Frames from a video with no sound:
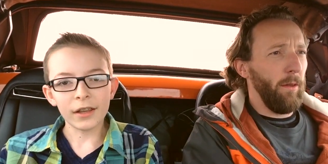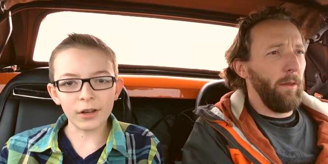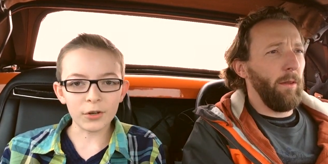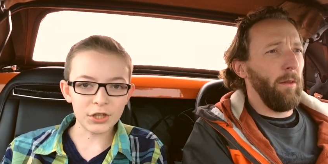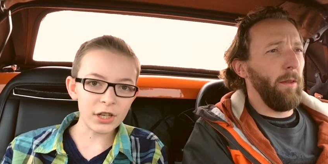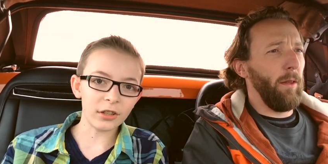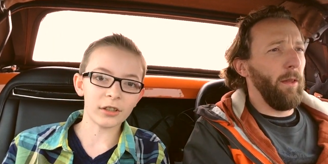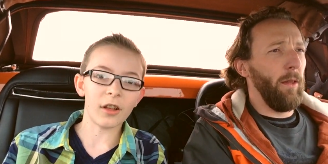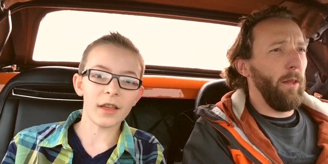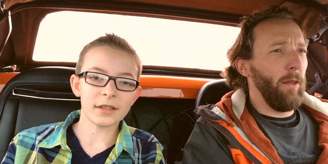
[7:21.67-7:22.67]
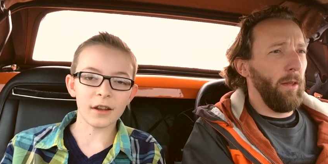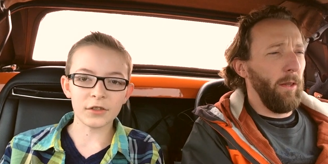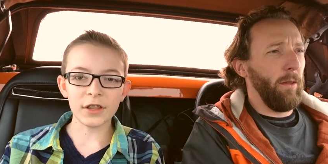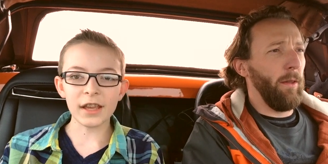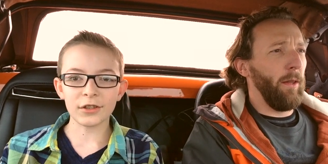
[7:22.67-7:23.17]
Speaker 1: you know, S.H.I.E.L.D. and all that
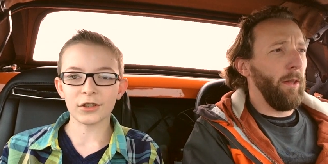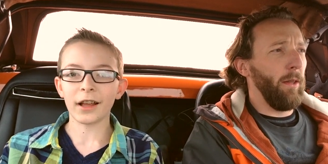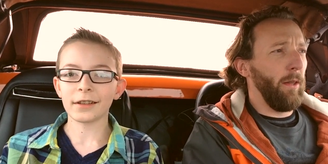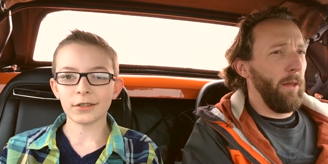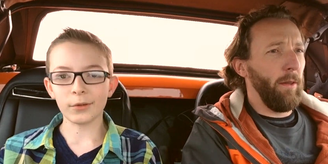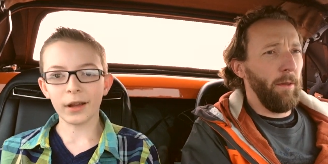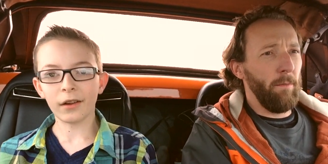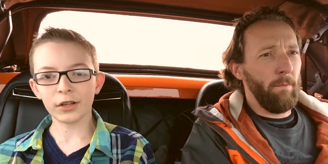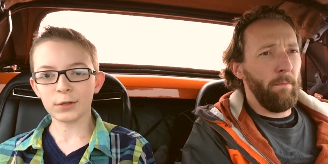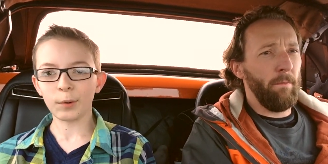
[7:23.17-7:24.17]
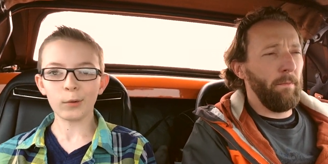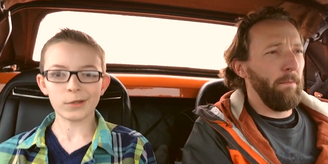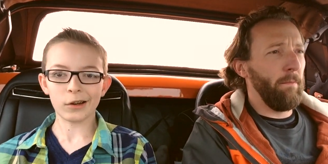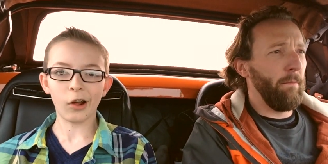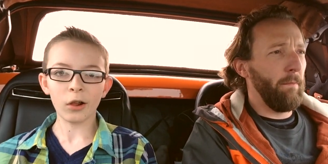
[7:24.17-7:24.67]
stuff to the internet to kind of
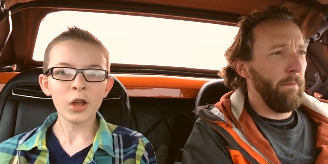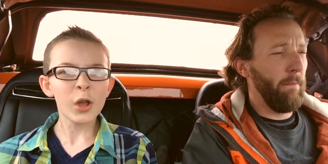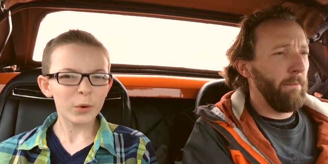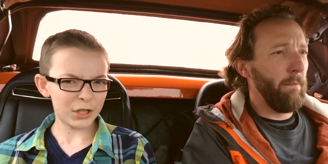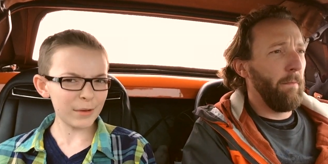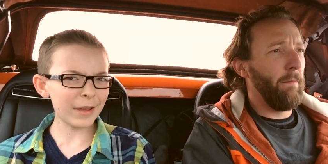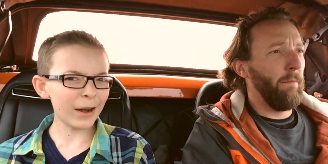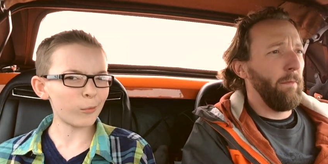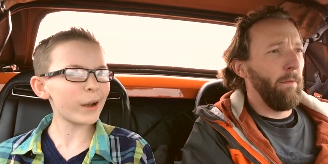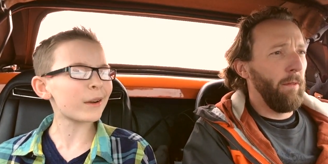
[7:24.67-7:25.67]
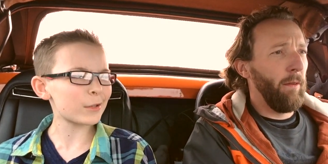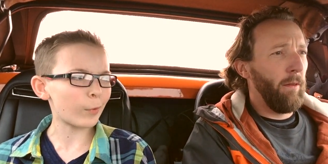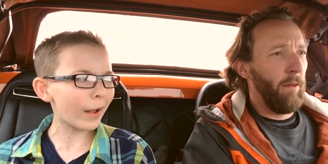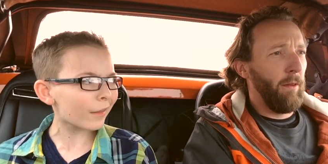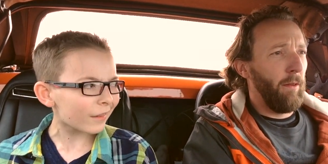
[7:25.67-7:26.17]
expose it all. Which seemed kind of weird
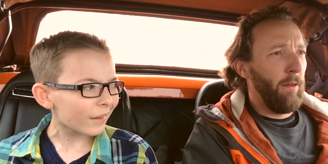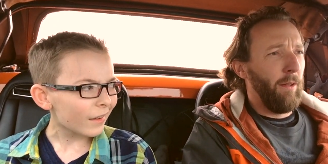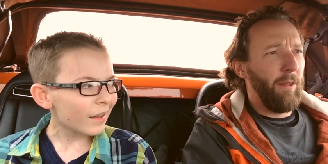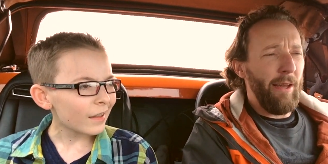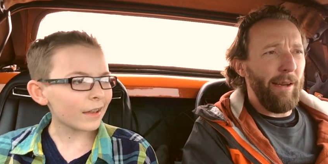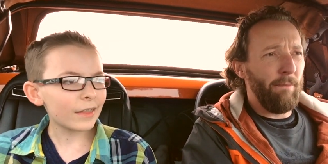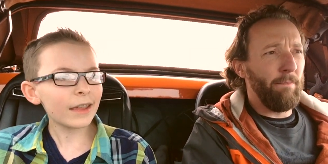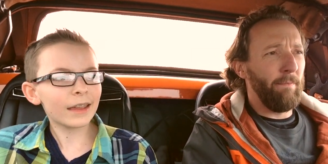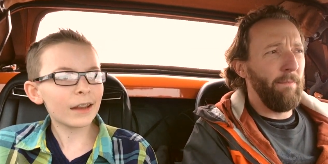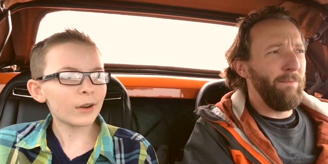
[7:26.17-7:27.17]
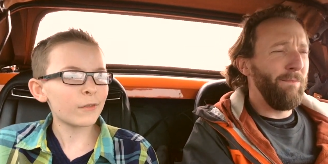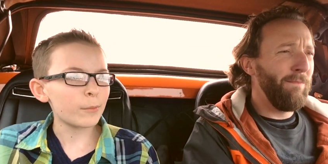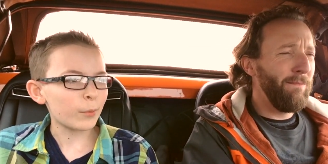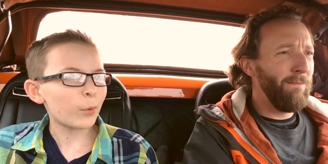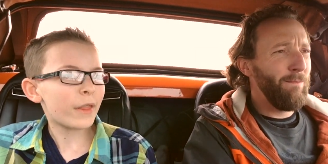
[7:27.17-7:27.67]
as well. Yeah. Like, they can get rid of
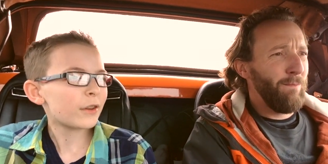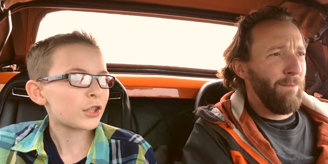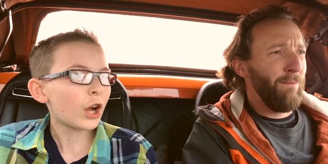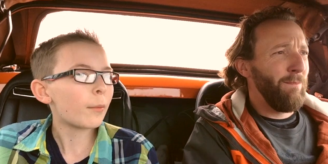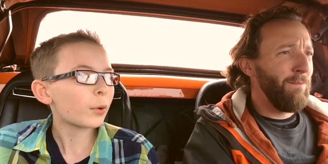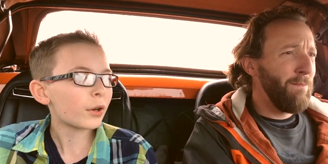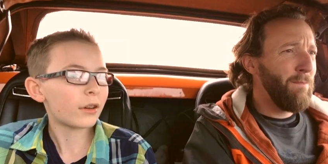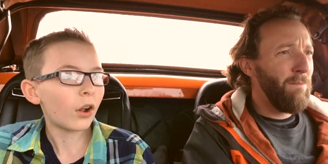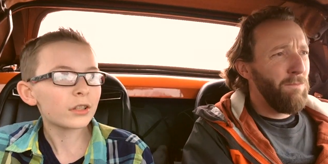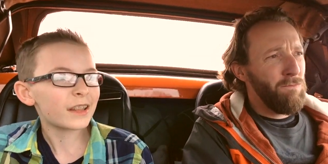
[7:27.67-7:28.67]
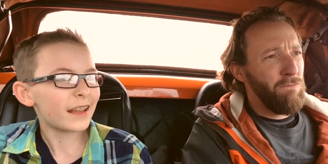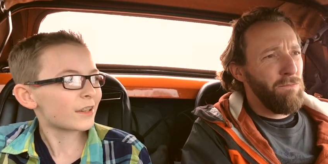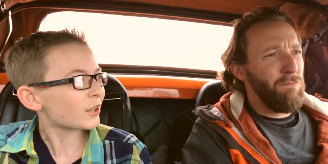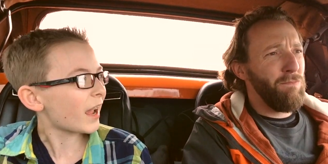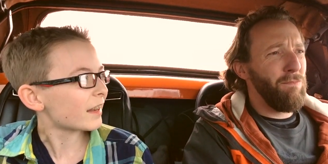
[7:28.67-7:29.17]
it, but they just uploaded it all to the
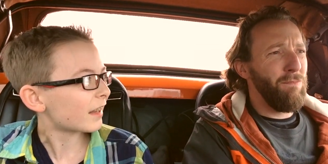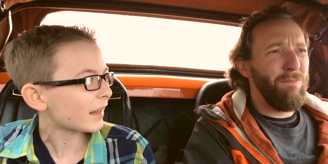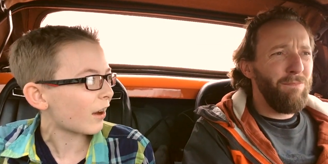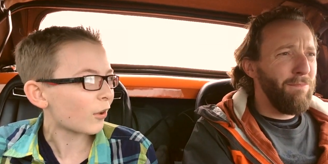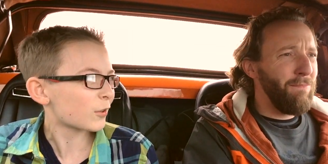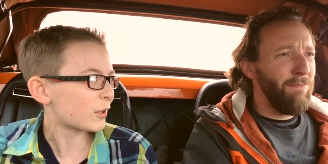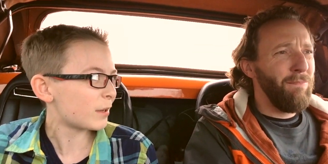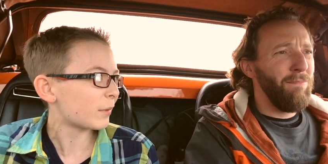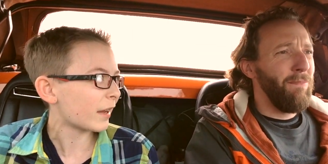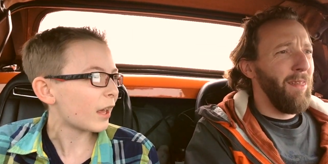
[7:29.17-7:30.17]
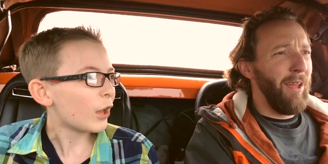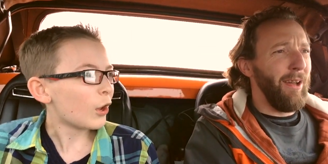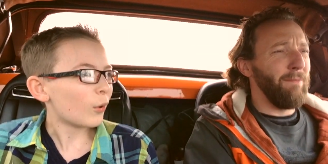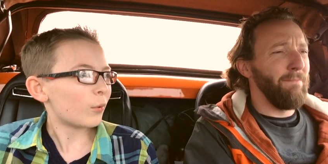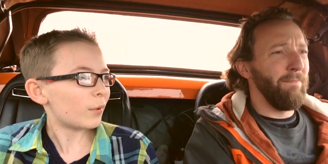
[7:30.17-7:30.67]
internet. Like, that also seemed like,
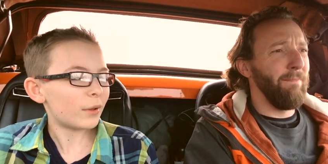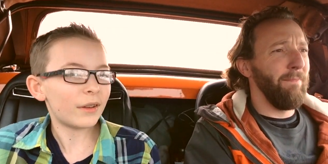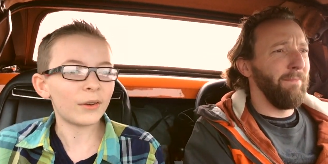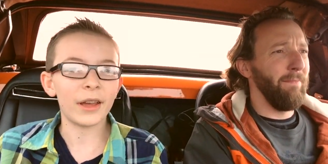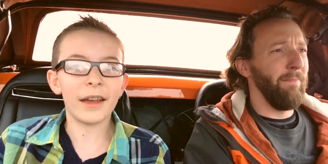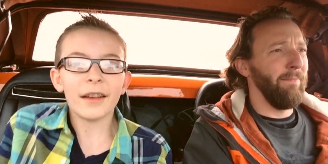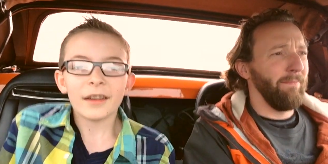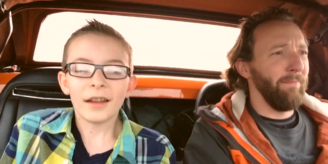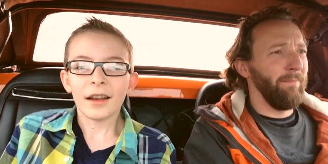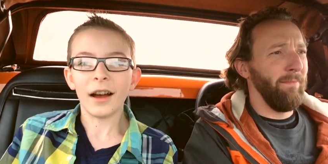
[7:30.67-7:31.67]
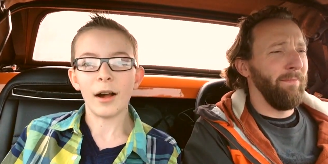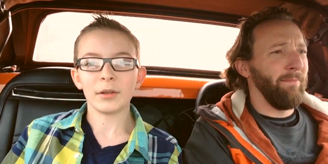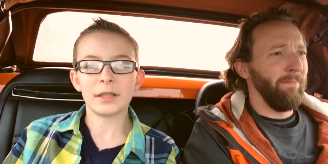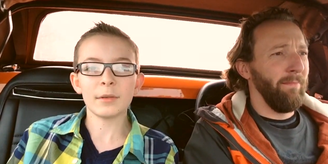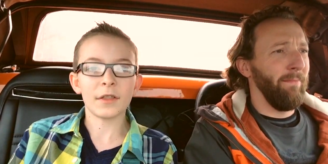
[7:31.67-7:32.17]
okay.
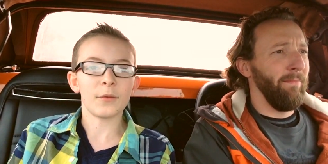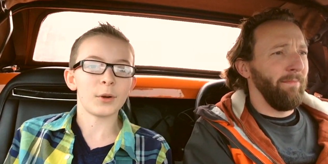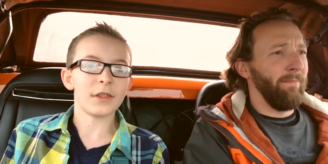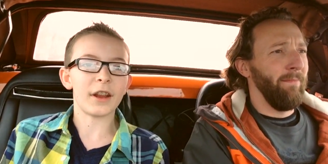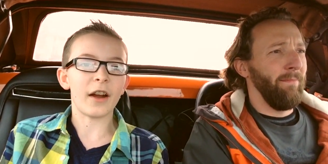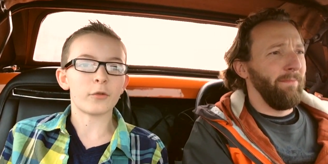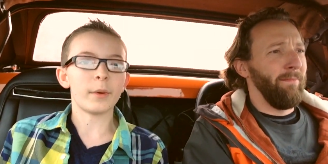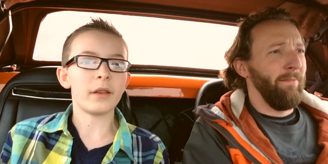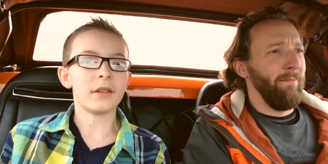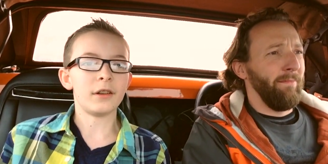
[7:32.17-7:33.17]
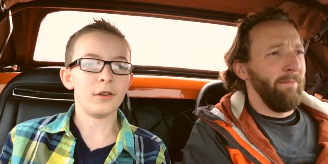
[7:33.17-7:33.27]
It seemed like wouldn't the government,